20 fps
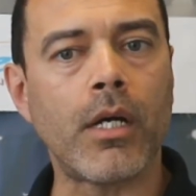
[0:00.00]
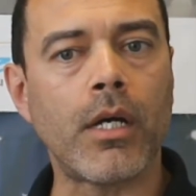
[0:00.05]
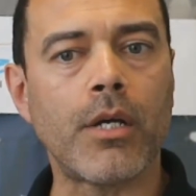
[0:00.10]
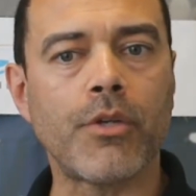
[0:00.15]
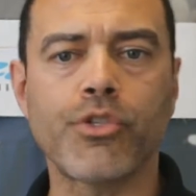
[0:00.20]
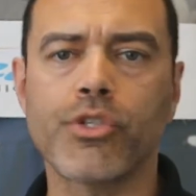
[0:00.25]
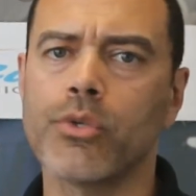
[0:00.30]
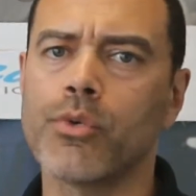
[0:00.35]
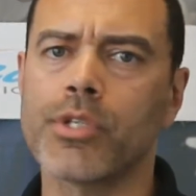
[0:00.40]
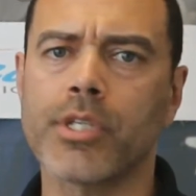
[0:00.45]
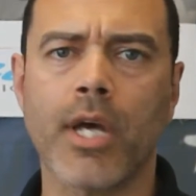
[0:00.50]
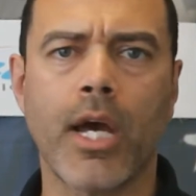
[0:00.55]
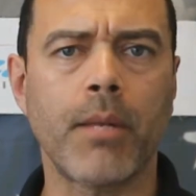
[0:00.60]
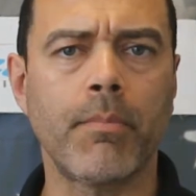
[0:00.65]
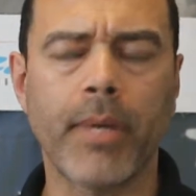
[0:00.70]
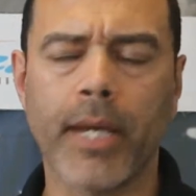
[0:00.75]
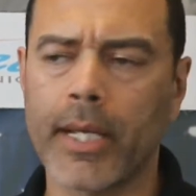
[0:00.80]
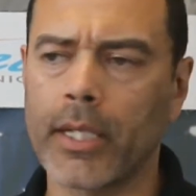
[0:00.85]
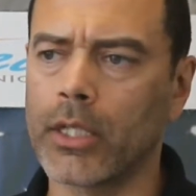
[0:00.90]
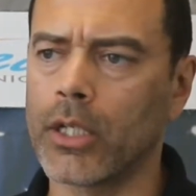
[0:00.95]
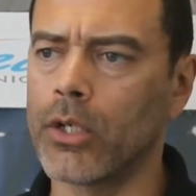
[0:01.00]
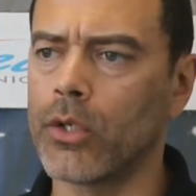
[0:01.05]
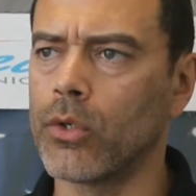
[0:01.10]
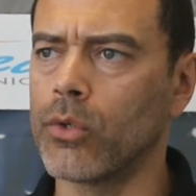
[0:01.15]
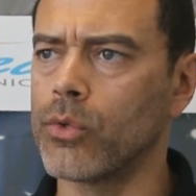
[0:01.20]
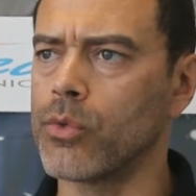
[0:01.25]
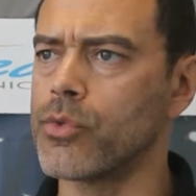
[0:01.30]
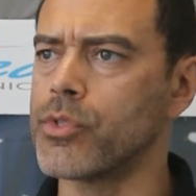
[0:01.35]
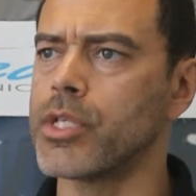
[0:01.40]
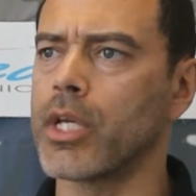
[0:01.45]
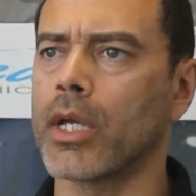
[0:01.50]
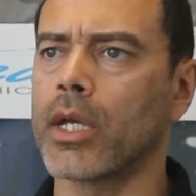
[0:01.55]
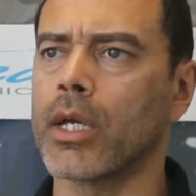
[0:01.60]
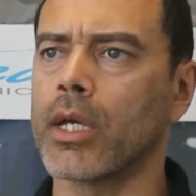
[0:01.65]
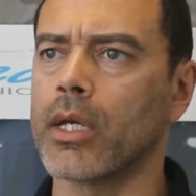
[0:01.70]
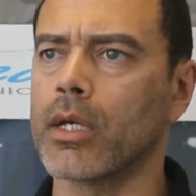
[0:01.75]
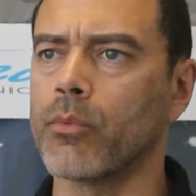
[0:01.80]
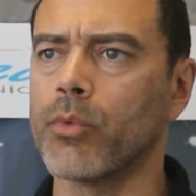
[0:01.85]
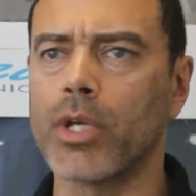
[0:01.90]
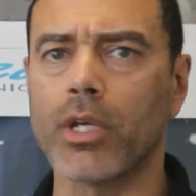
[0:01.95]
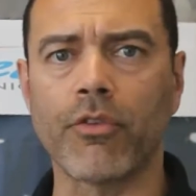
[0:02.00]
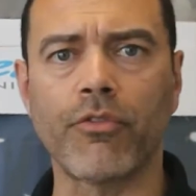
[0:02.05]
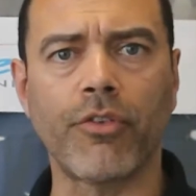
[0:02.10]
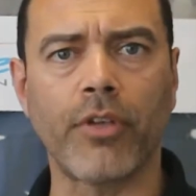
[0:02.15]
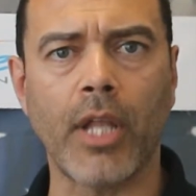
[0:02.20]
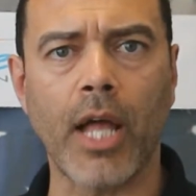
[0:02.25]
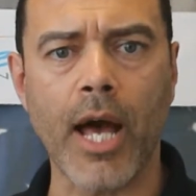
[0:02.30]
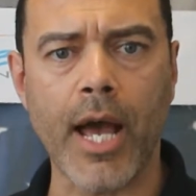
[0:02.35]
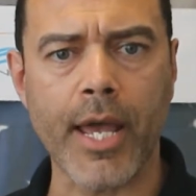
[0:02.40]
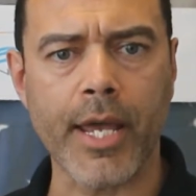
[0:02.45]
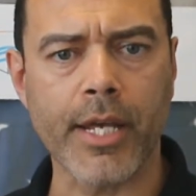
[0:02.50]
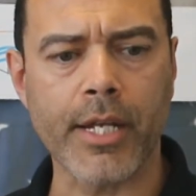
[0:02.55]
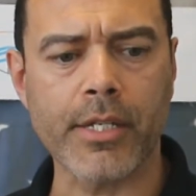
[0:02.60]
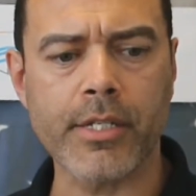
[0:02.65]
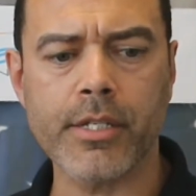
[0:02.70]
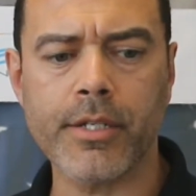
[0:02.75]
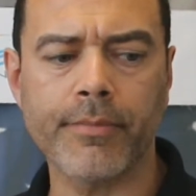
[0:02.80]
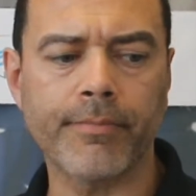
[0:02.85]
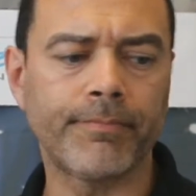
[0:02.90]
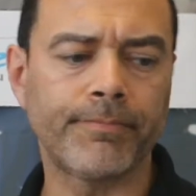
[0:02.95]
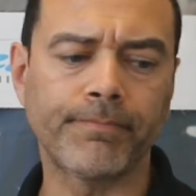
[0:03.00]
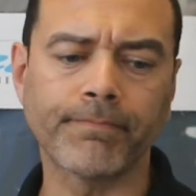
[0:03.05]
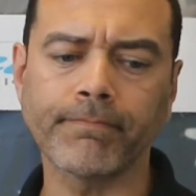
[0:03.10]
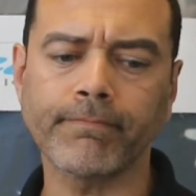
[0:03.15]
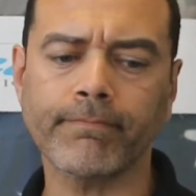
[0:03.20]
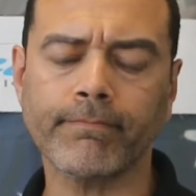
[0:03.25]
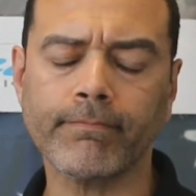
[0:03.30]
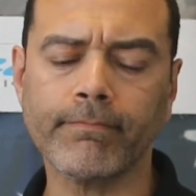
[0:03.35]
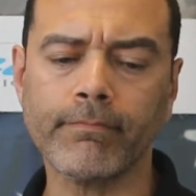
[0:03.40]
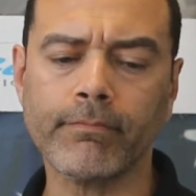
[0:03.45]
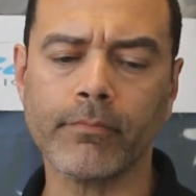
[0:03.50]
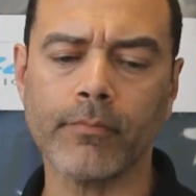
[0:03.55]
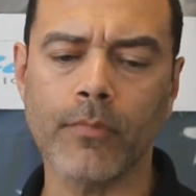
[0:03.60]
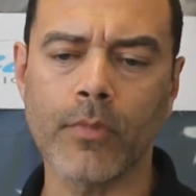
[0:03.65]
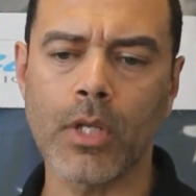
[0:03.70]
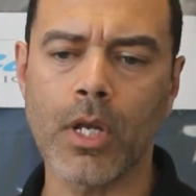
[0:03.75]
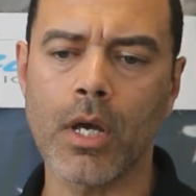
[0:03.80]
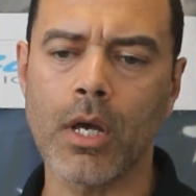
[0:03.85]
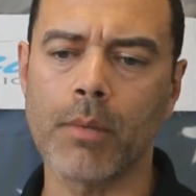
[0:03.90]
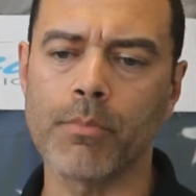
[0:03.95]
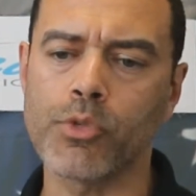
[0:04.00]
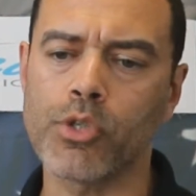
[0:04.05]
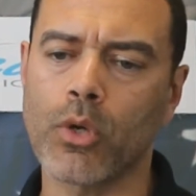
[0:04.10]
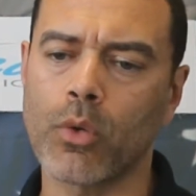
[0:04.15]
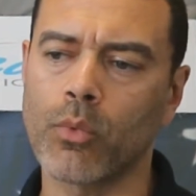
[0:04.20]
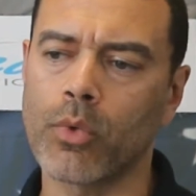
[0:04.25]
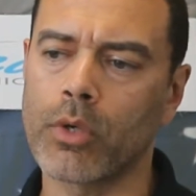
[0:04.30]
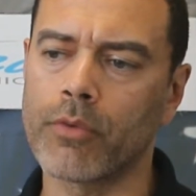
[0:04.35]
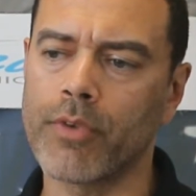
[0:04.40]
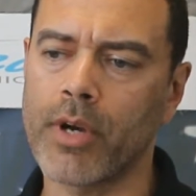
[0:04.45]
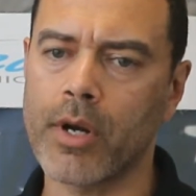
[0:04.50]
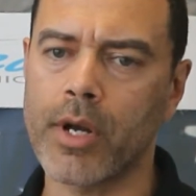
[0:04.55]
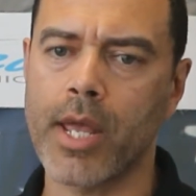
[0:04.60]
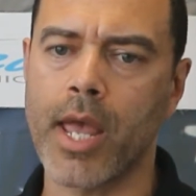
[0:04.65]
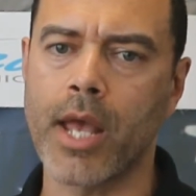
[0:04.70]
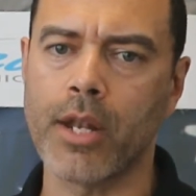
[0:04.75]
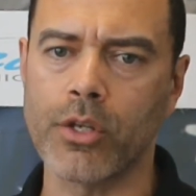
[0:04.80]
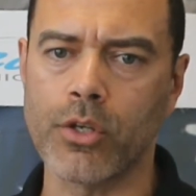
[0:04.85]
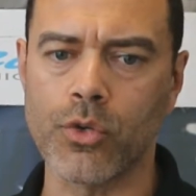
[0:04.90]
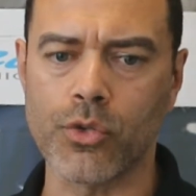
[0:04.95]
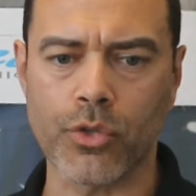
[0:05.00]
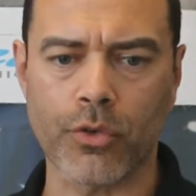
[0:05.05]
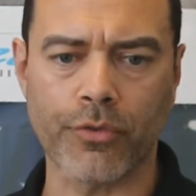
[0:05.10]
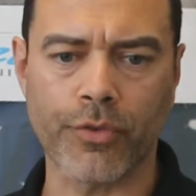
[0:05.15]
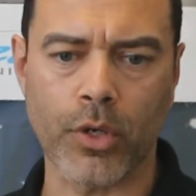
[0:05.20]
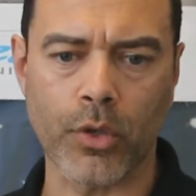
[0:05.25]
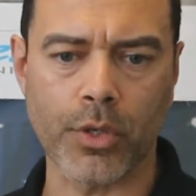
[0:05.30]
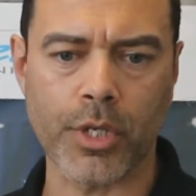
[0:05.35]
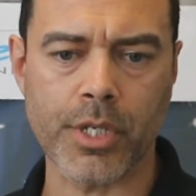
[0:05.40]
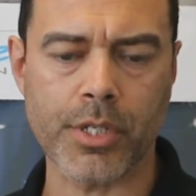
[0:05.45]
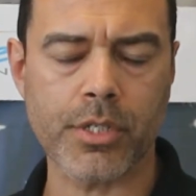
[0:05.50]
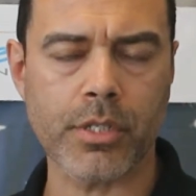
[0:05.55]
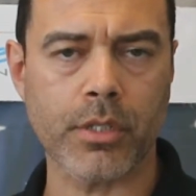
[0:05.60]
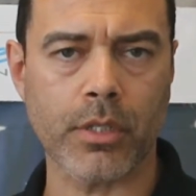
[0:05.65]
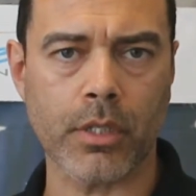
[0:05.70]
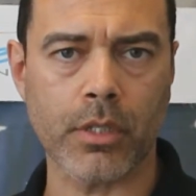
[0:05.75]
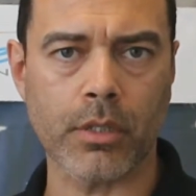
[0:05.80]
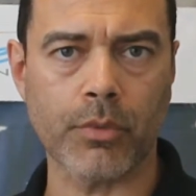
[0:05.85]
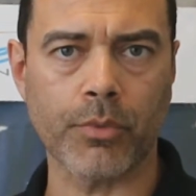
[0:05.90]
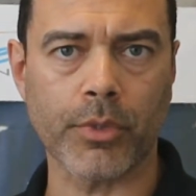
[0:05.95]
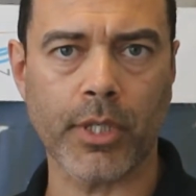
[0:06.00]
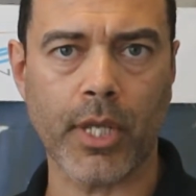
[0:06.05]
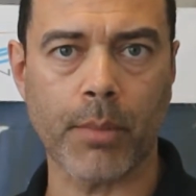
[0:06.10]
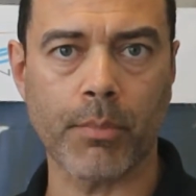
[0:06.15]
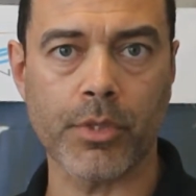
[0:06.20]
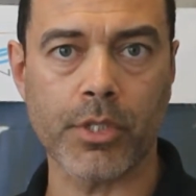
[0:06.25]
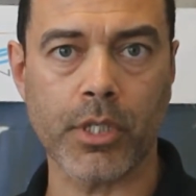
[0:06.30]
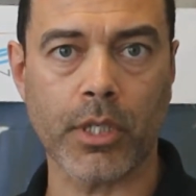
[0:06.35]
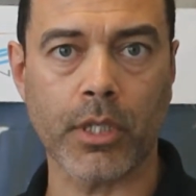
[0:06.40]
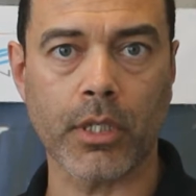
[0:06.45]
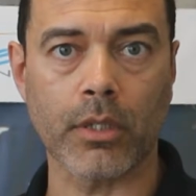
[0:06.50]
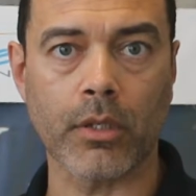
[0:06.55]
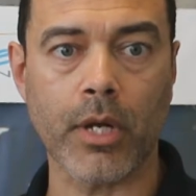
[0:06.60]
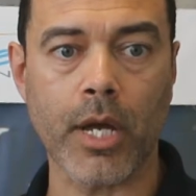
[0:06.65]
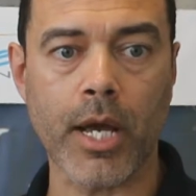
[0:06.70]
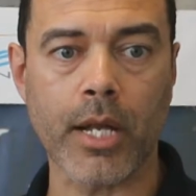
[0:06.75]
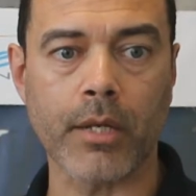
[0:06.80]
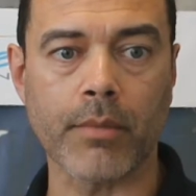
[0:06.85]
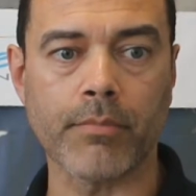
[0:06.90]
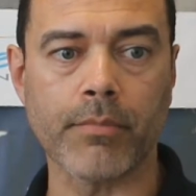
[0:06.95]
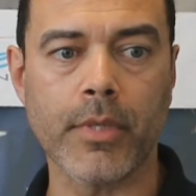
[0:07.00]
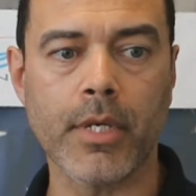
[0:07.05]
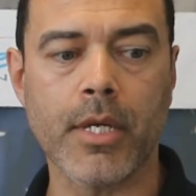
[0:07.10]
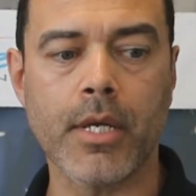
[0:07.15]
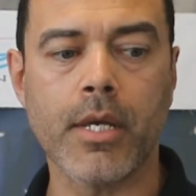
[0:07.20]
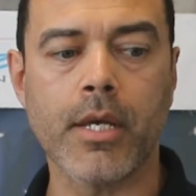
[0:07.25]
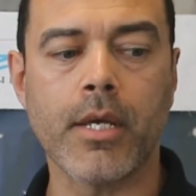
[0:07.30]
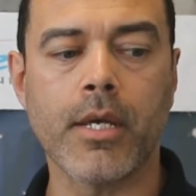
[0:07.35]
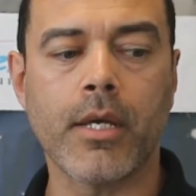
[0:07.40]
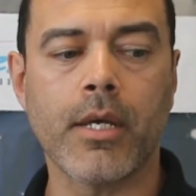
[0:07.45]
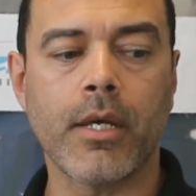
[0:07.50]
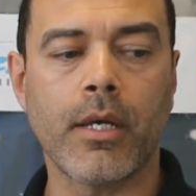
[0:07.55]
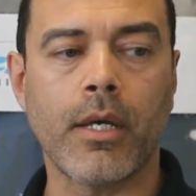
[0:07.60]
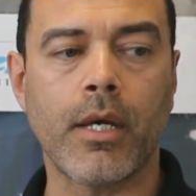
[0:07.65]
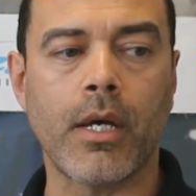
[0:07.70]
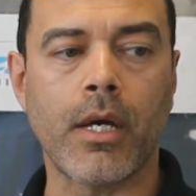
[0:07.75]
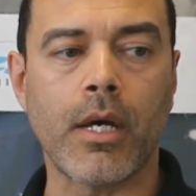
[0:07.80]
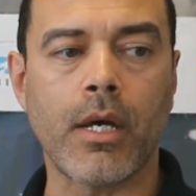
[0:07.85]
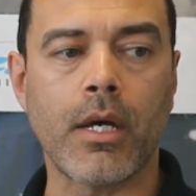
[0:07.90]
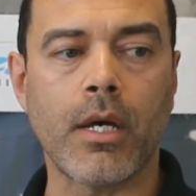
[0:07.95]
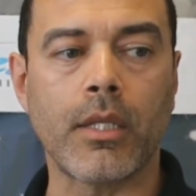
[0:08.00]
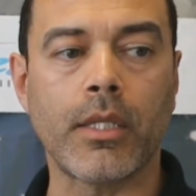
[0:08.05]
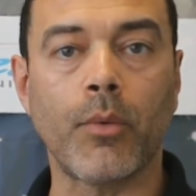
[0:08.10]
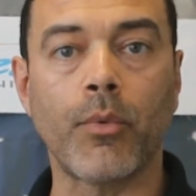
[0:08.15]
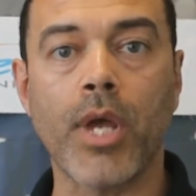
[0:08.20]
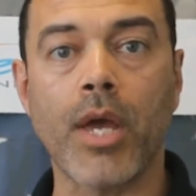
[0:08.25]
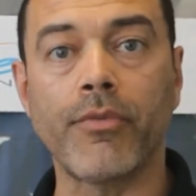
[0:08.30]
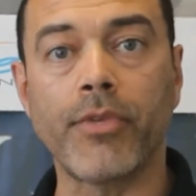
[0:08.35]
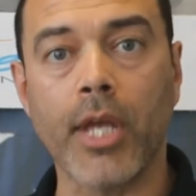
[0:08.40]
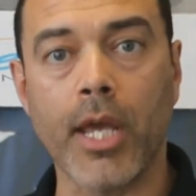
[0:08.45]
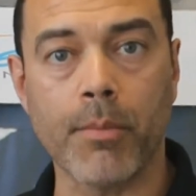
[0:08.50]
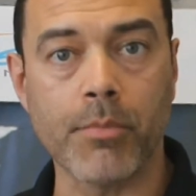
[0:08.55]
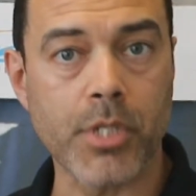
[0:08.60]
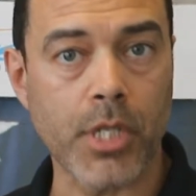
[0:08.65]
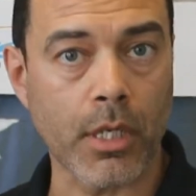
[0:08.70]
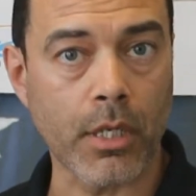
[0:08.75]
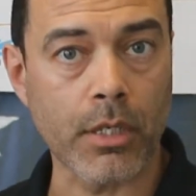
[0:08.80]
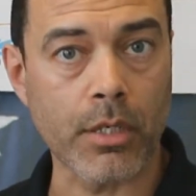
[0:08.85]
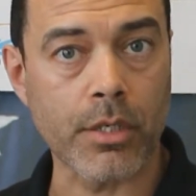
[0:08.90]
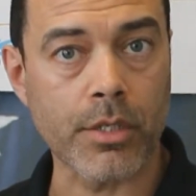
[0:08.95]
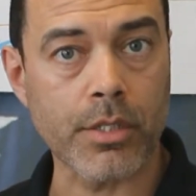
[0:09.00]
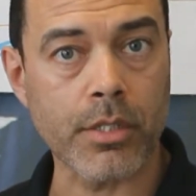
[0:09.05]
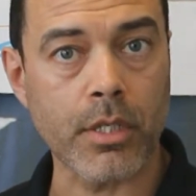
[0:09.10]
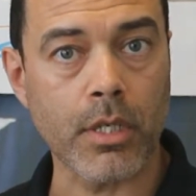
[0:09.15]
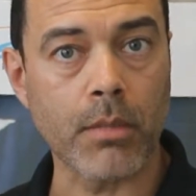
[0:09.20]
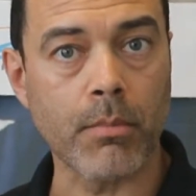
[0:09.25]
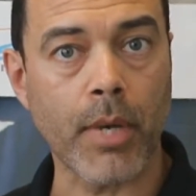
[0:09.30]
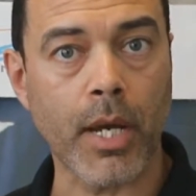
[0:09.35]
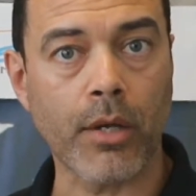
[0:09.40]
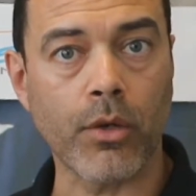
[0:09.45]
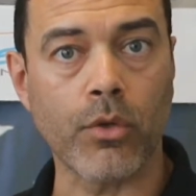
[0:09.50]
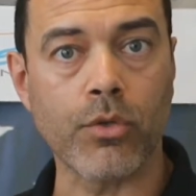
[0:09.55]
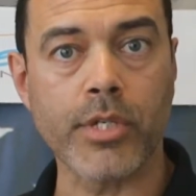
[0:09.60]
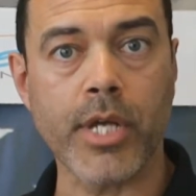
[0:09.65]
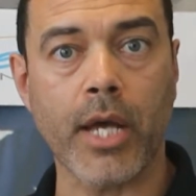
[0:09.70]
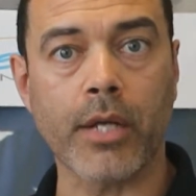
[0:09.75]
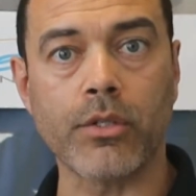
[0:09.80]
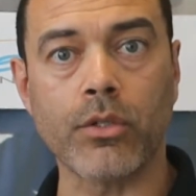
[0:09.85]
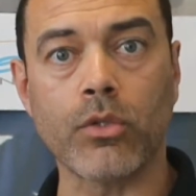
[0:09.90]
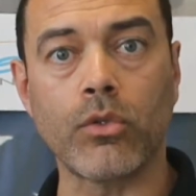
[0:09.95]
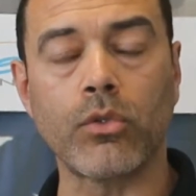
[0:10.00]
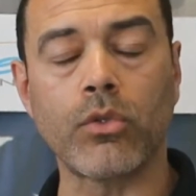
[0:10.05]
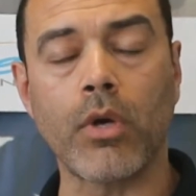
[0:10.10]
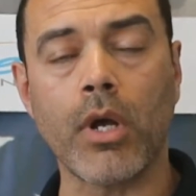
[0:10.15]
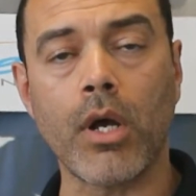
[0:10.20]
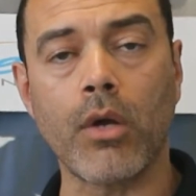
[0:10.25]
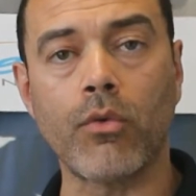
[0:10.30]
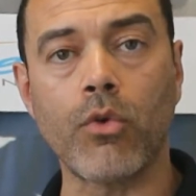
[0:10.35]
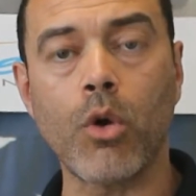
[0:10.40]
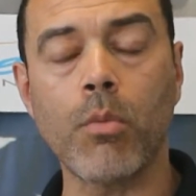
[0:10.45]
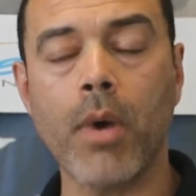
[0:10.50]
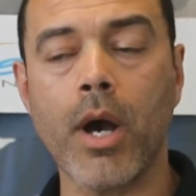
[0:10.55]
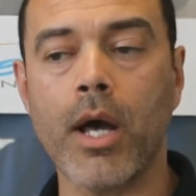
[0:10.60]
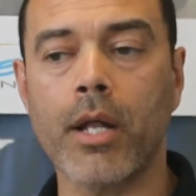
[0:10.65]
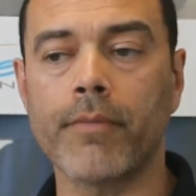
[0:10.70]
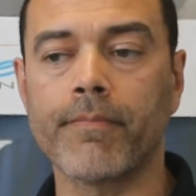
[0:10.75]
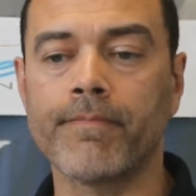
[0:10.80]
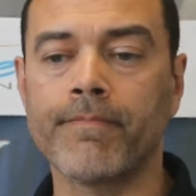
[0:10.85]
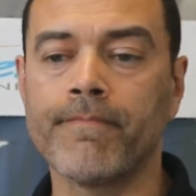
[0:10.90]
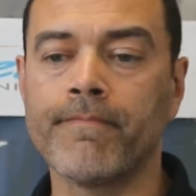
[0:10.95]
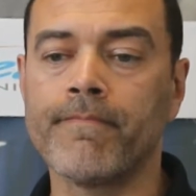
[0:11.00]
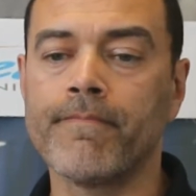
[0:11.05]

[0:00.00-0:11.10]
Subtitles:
Suicide payloads. We can fly it. So we're very end-user focused with that particular item. Then we have the MTIGR. It's the Micro Tactical Ground Robot.